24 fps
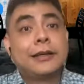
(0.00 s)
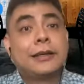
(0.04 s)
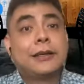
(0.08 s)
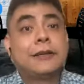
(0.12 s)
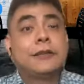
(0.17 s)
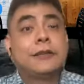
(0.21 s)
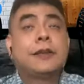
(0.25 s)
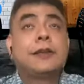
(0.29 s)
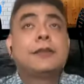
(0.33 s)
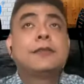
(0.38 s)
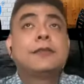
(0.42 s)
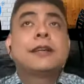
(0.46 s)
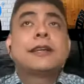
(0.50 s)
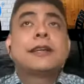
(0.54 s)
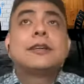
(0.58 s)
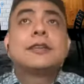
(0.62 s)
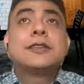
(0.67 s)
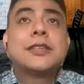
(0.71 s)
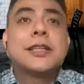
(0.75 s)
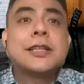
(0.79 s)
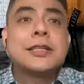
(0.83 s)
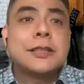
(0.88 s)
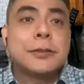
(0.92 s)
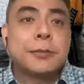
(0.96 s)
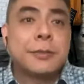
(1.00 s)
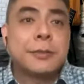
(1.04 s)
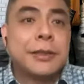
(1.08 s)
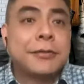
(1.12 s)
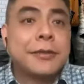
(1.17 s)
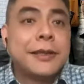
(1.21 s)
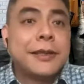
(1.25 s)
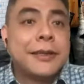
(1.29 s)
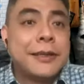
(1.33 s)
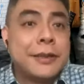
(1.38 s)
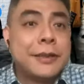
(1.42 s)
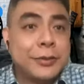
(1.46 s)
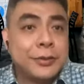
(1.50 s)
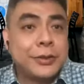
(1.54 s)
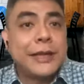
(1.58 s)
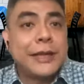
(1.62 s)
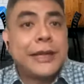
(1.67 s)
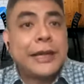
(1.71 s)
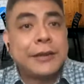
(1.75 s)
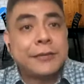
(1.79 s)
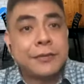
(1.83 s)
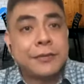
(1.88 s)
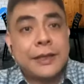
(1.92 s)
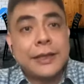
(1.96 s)
In fact, not just about whether do they
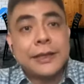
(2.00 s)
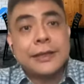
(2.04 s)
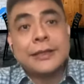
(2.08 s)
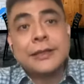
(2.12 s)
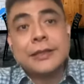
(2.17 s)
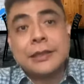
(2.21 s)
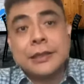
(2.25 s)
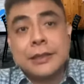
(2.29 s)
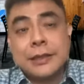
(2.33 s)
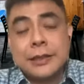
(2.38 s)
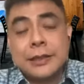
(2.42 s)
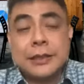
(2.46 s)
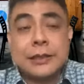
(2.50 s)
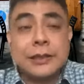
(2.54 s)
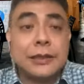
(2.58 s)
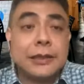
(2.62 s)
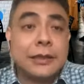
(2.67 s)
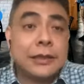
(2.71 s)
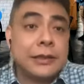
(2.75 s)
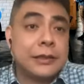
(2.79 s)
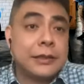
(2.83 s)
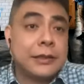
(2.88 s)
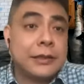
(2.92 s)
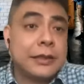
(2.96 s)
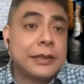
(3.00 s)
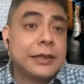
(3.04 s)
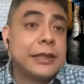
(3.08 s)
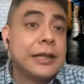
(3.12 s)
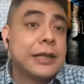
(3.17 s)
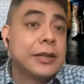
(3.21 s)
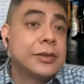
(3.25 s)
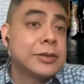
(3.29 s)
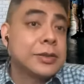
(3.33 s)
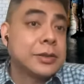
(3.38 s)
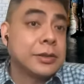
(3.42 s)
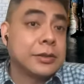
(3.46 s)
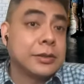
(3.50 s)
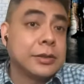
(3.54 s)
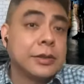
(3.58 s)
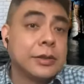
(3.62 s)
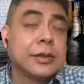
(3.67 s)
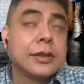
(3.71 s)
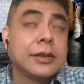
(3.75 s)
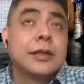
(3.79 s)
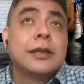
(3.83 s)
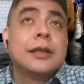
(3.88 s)
have tech in-house or not.